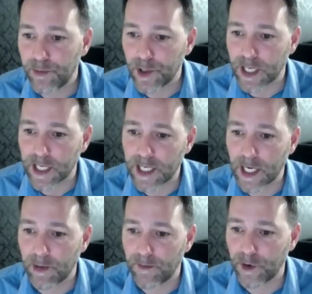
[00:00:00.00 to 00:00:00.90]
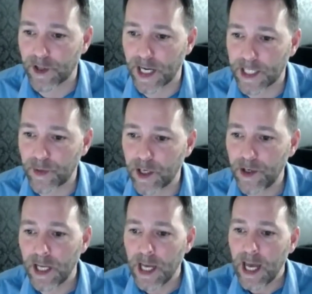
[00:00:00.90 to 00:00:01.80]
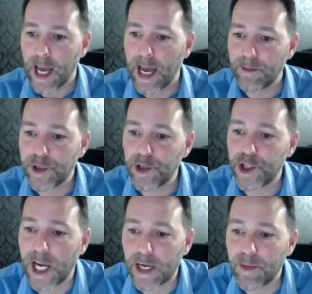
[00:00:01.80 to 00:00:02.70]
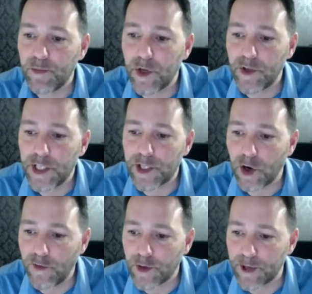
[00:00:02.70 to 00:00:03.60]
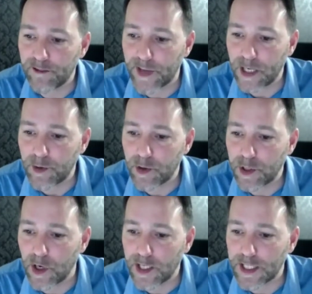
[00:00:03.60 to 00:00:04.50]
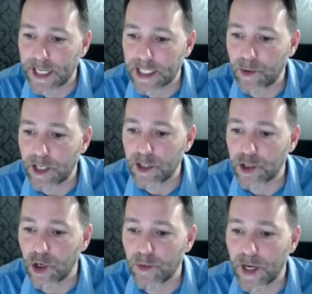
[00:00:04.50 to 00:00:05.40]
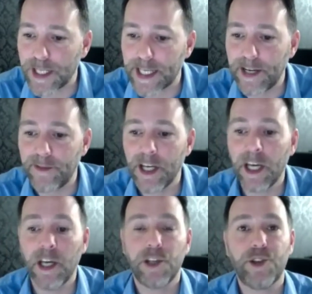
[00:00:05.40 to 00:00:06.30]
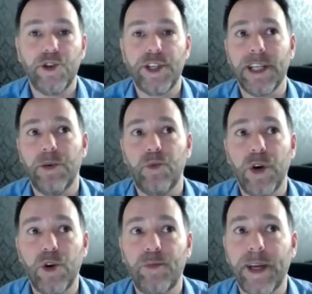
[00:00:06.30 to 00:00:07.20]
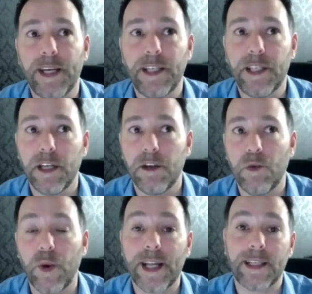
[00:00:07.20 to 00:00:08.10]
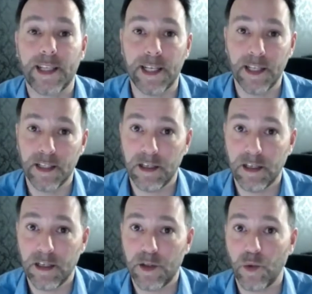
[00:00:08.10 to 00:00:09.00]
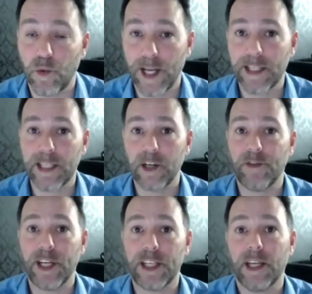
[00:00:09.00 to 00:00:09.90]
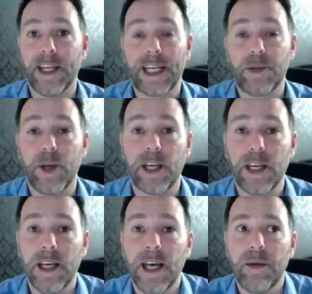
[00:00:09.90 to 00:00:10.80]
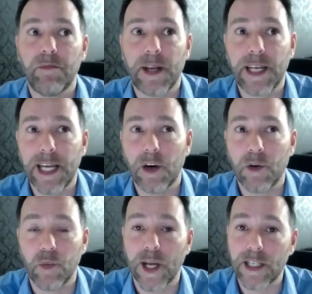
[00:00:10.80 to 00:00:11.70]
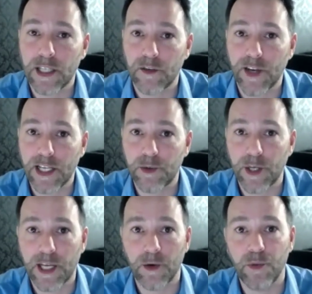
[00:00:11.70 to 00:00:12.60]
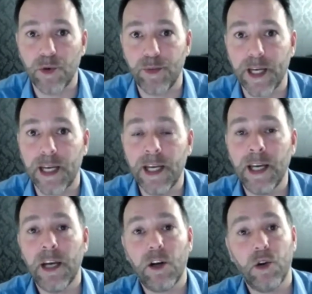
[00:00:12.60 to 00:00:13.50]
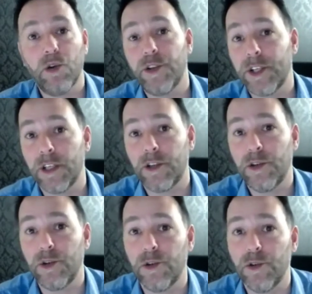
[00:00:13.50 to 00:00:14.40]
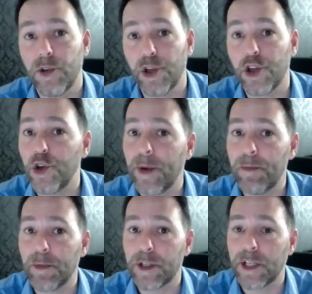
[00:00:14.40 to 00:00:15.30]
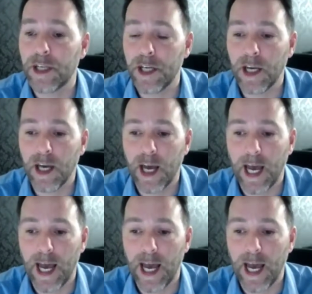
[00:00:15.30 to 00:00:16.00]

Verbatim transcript: So I'll put the link up for that as well. Susan Jackman, will this offer be available to us next week to join YDF? Susan, it will be until Wednesday. So Wednesday of next week, midnight on Wednesday of next week, it will be closed to new members